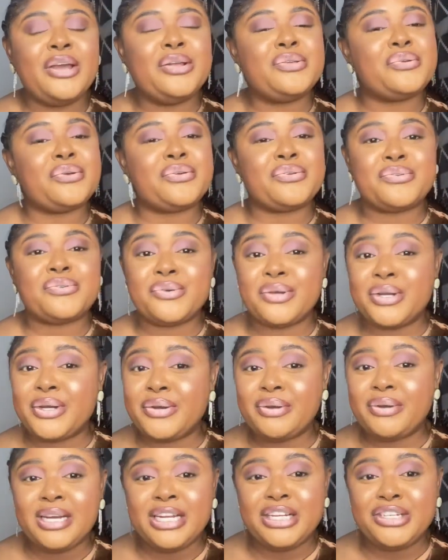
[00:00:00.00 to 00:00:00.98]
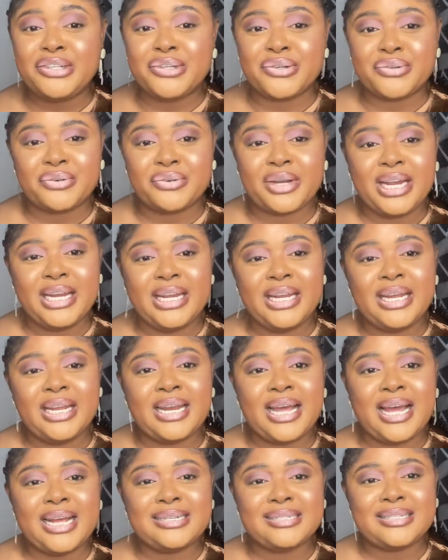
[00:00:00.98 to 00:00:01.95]
It was really, really
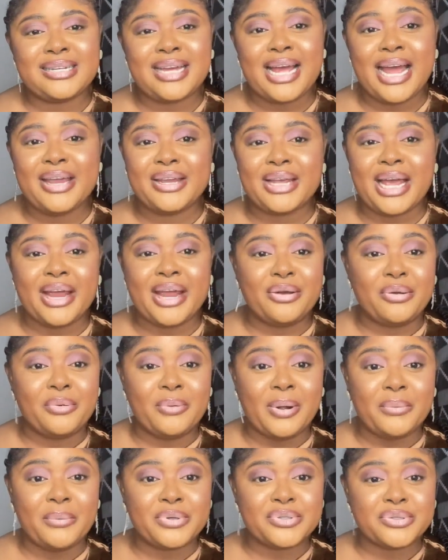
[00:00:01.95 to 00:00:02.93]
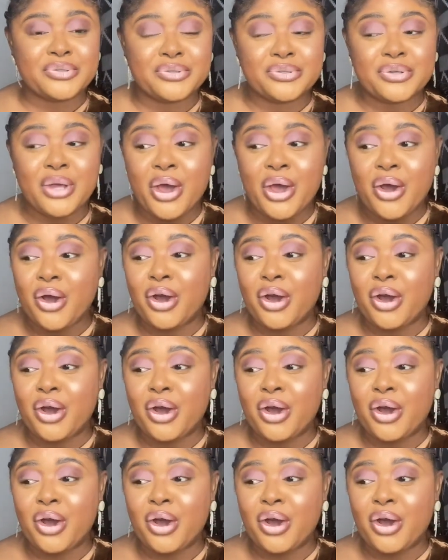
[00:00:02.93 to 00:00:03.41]
draining, and I was